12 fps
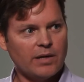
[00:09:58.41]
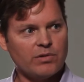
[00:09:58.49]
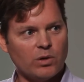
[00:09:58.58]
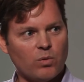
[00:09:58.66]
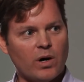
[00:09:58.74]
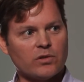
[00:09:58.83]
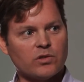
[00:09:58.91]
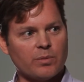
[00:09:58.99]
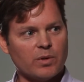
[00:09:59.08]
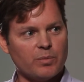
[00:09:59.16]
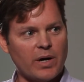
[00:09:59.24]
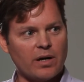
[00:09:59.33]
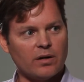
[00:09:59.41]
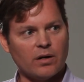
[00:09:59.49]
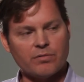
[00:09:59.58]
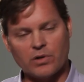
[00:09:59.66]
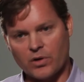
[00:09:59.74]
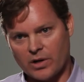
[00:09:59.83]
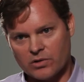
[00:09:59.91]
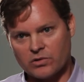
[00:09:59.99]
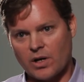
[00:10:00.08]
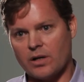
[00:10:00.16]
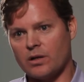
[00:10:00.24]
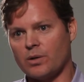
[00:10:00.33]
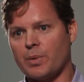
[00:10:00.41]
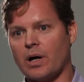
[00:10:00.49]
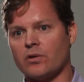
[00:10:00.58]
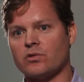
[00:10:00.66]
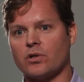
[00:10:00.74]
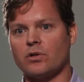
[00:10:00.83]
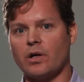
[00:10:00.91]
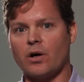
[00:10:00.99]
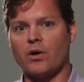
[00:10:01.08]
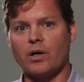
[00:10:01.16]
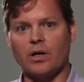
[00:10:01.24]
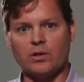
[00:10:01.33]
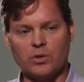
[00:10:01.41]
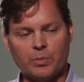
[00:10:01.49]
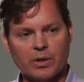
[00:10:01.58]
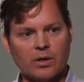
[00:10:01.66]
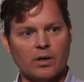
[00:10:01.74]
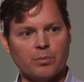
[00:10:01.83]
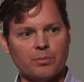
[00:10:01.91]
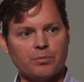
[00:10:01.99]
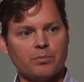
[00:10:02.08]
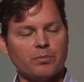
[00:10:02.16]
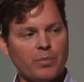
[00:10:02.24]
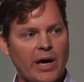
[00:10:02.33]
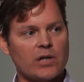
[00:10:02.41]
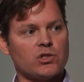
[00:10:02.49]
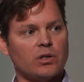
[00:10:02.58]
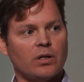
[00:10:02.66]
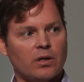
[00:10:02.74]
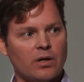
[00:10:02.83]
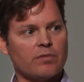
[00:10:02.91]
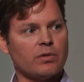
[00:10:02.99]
If you want something bad enough, you're excited about a certain area, and you become passionate enough